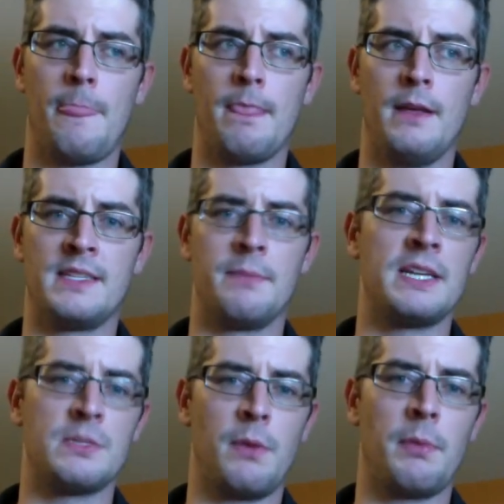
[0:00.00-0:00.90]
it's the
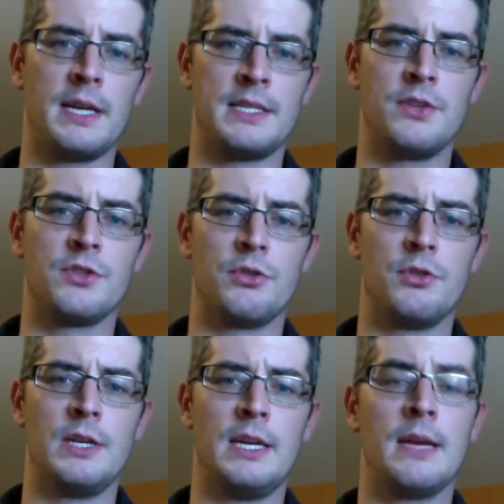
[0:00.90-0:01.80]
best way to practice ear
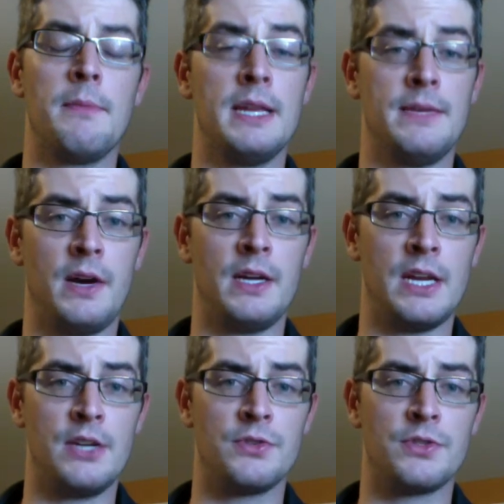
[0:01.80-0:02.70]
surgery. It can be a very
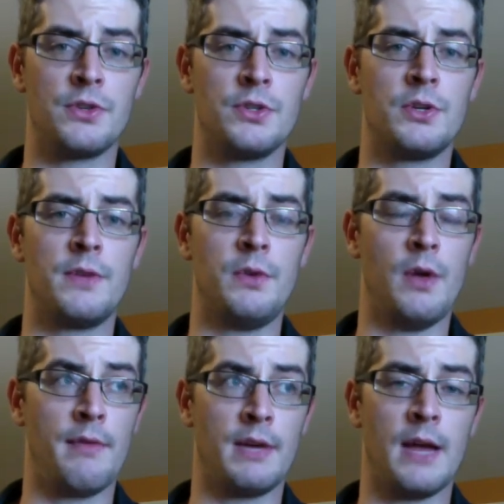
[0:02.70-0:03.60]
dangerous surgery if you
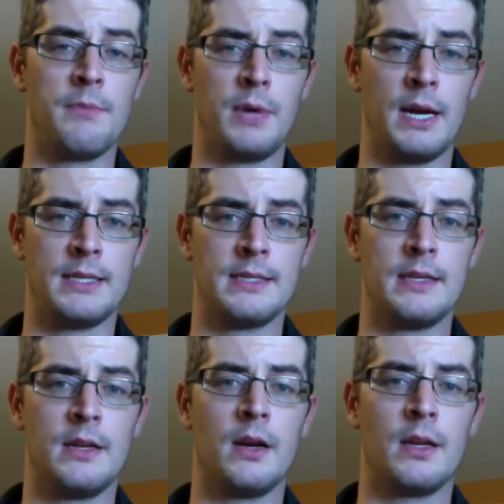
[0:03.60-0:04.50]
haven't gotten practice
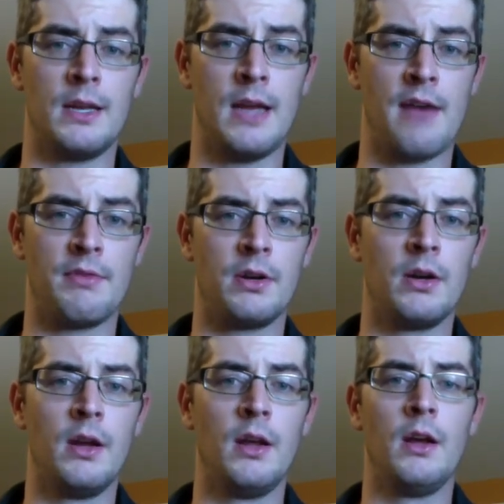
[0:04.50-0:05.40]
in on a cadaver
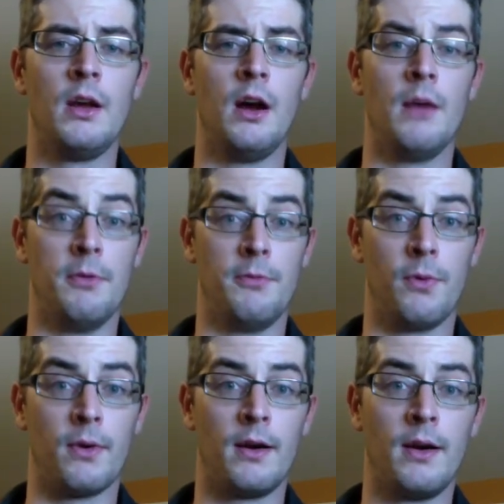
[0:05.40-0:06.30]
uh,
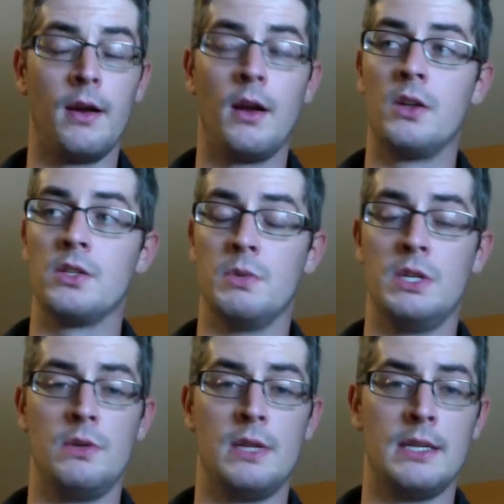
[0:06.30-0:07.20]
before. So we
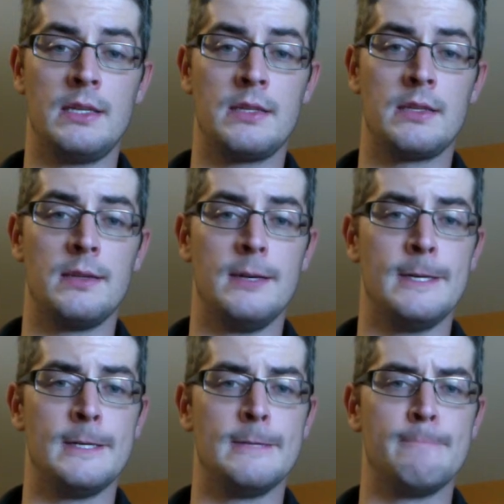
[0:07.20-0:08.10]
do this.
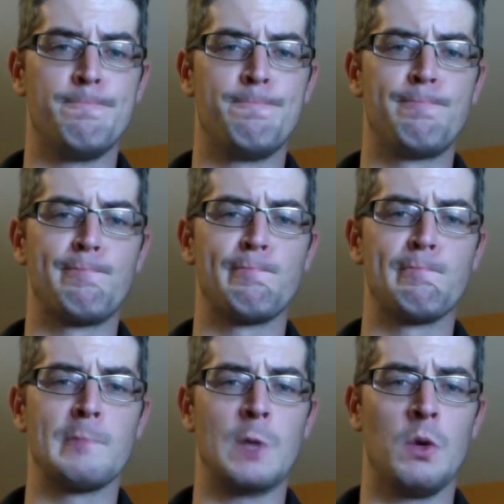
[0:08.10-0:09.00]
Um,
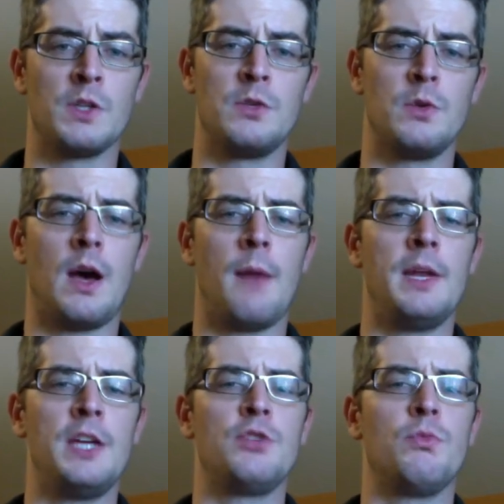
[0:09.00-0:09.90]
we also do a
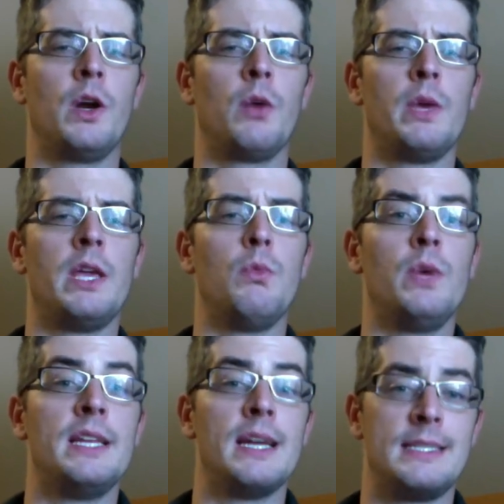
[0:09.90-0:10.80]
combination where we, we
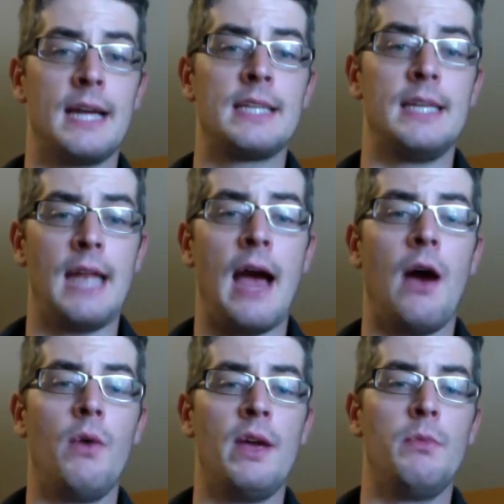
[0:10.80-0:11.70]
dissect it
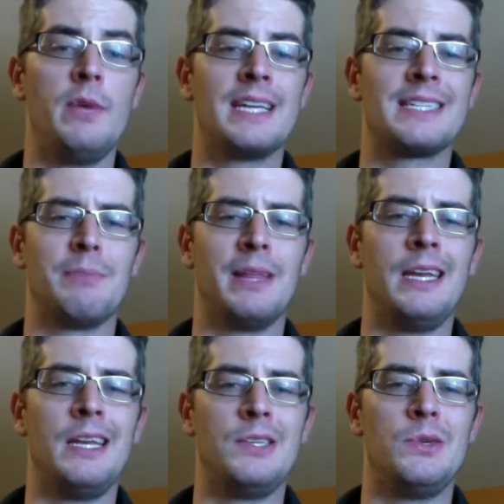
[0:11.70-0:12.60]
out and we explain
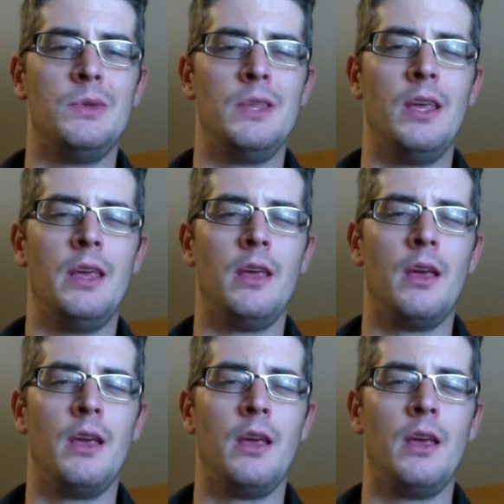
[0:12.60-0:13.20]
it to the